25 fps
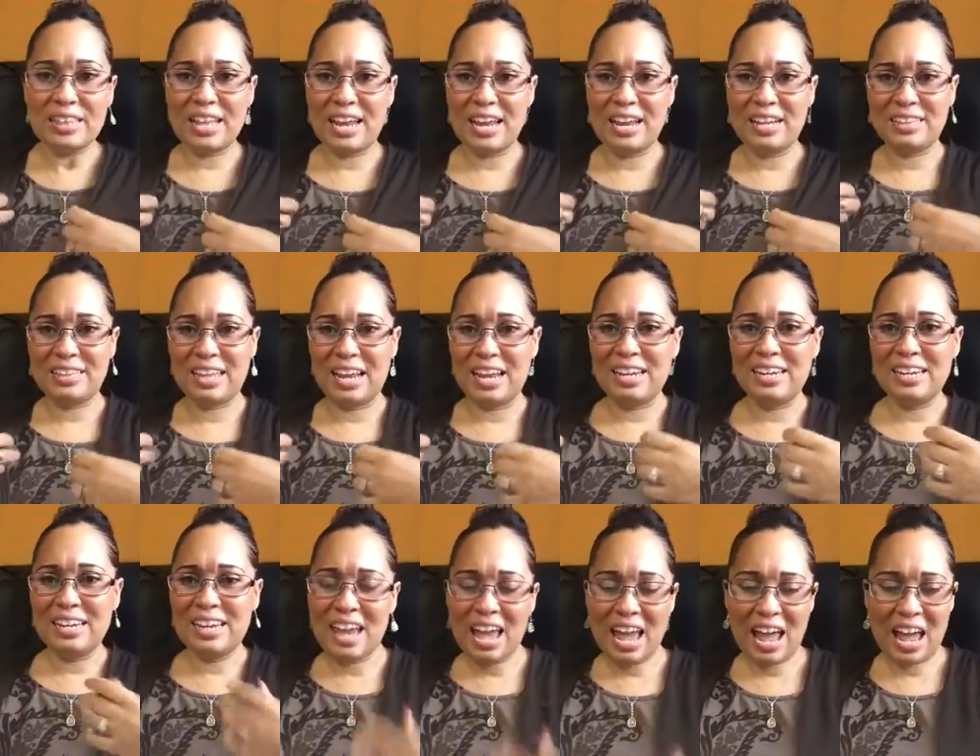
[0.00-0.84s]
they they
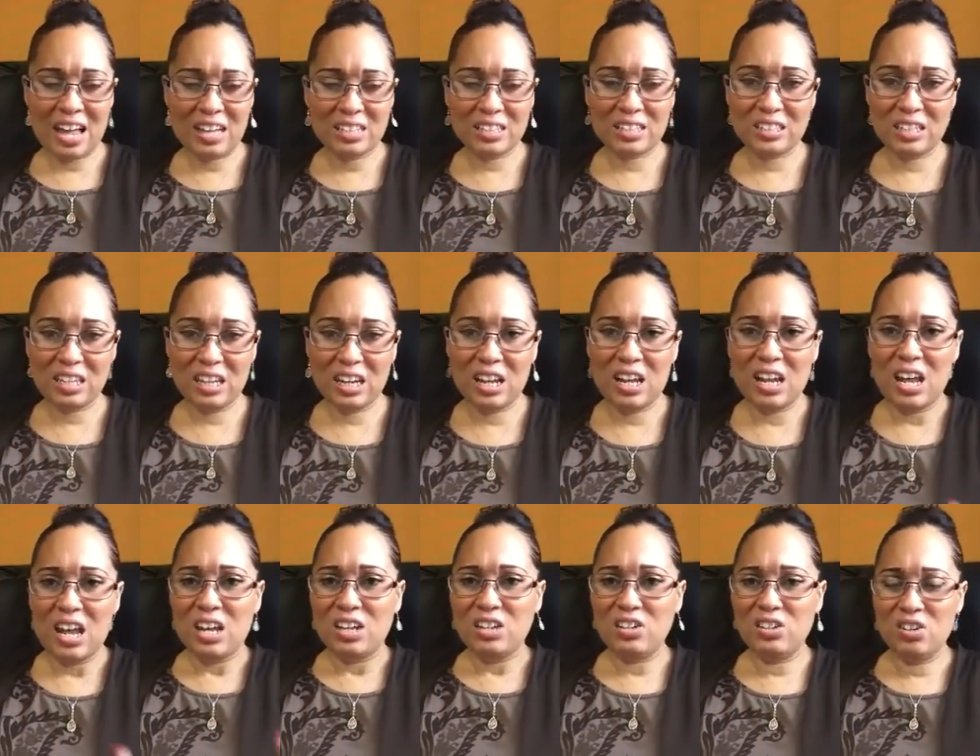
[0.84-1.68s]
nasty
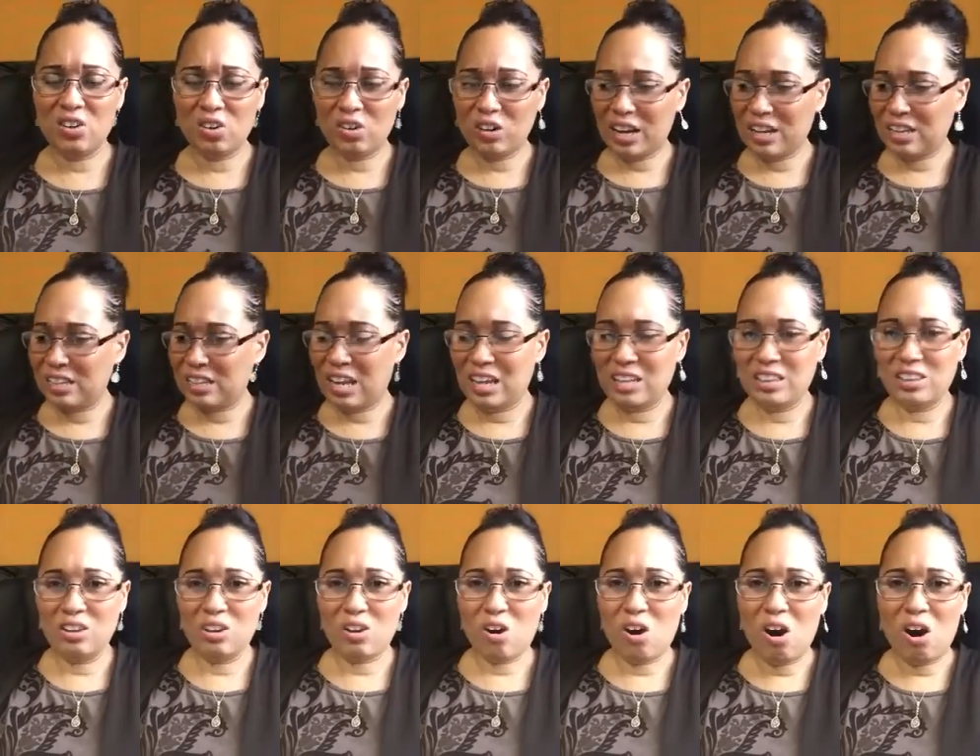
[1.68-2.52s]
you know they they
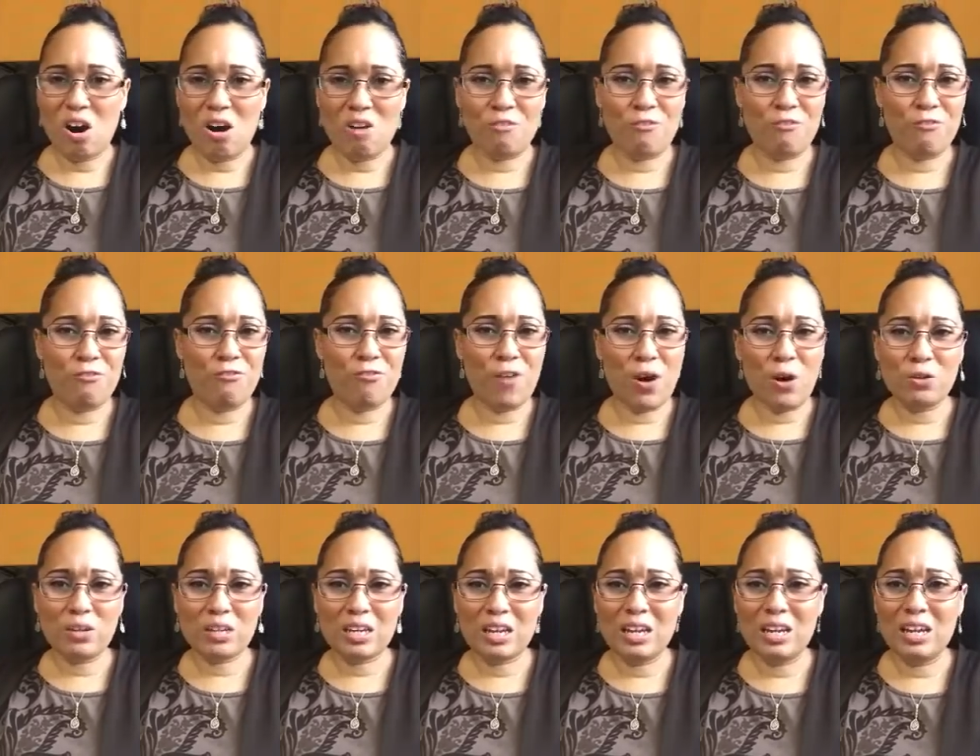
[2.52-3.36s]
look all
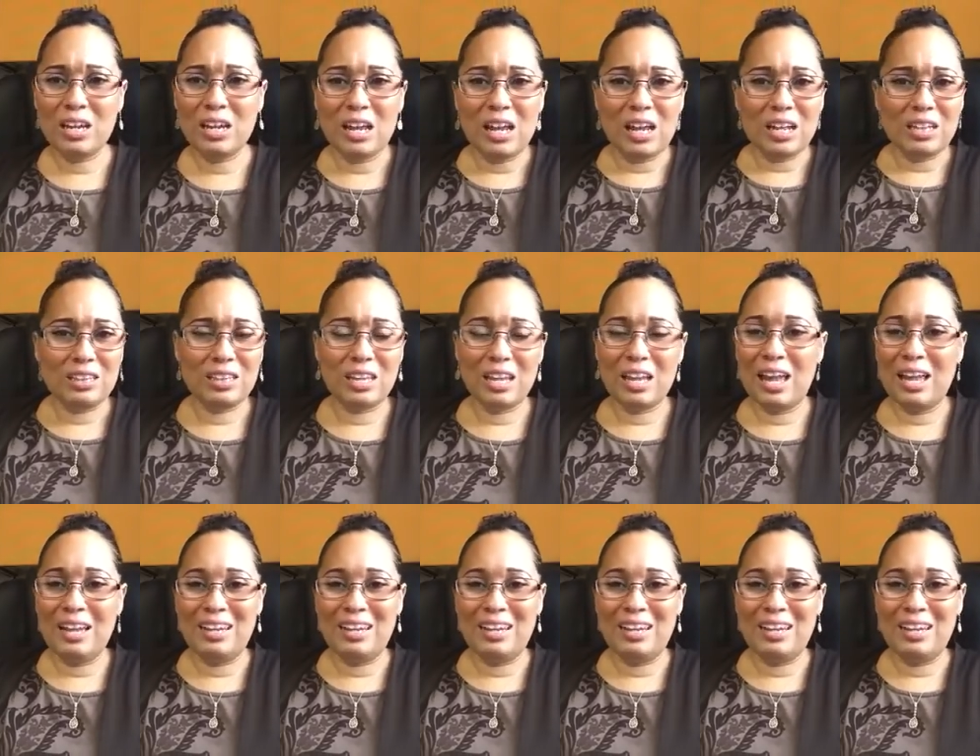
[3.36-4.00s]
funky they,